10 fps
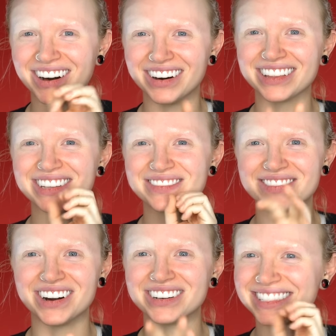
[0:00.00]
all the
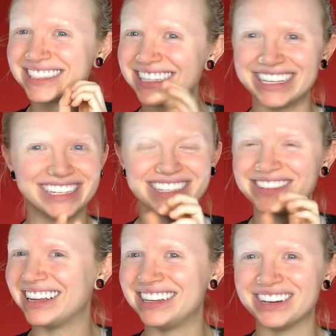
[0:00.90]
most
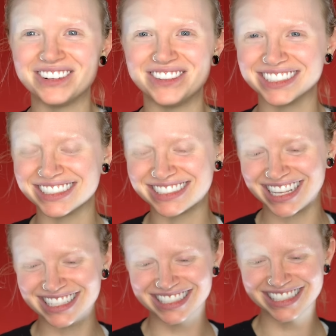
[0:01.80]
innuendo-filled
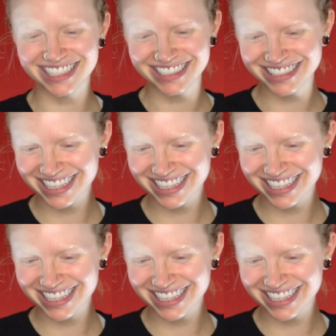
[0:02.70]
sentences